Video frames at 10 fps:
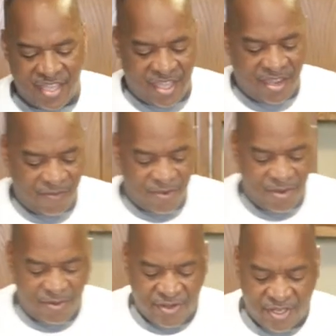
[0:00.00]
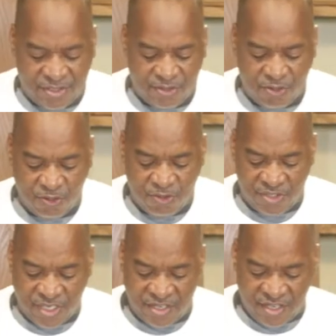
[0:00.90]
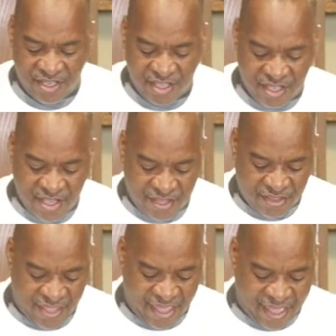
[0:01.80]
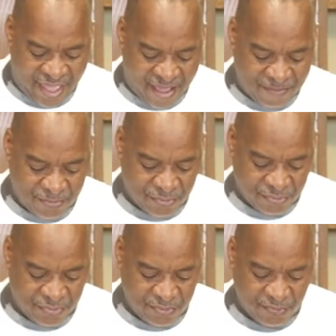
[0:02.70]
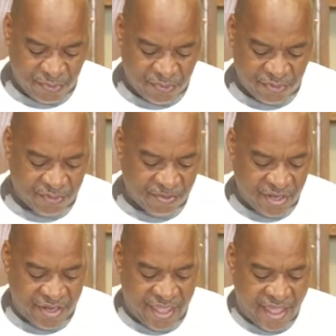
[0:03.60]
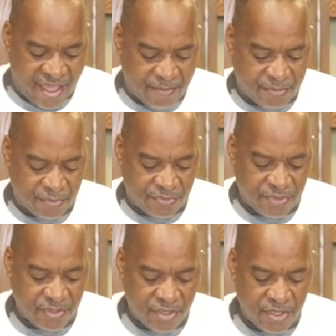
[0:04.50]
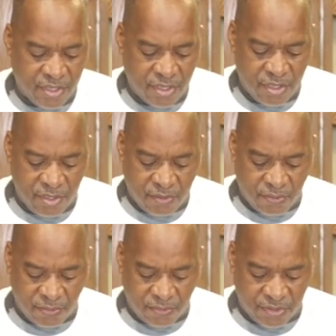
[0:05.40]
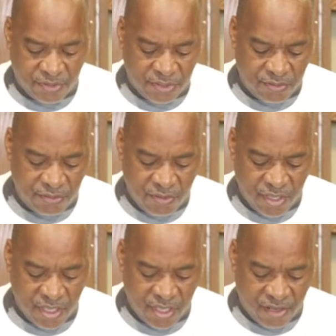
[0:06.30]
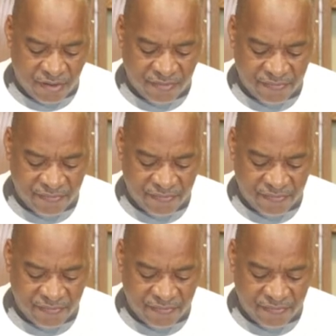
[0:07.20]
and we're going to set the apples. We're going to spread the apples onto here,